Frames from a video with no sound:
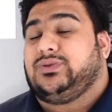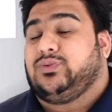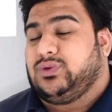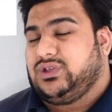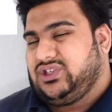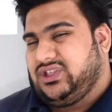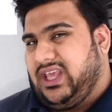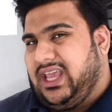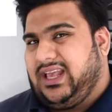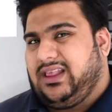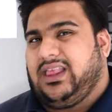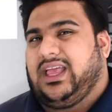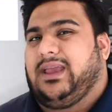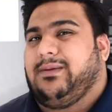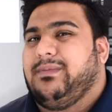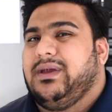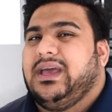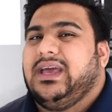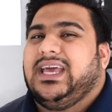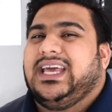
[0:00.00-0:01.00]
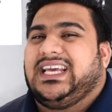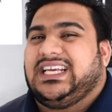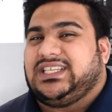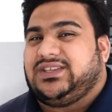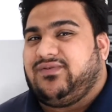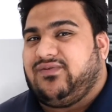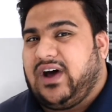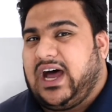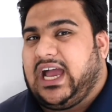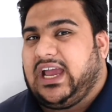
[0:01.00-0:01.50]
which they claim is
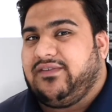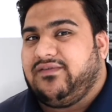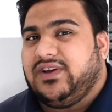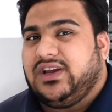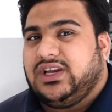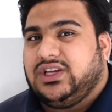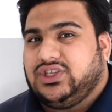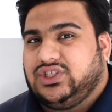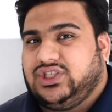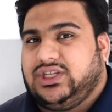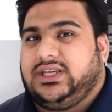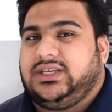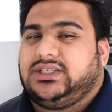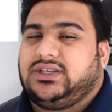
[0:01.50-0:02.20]
5G.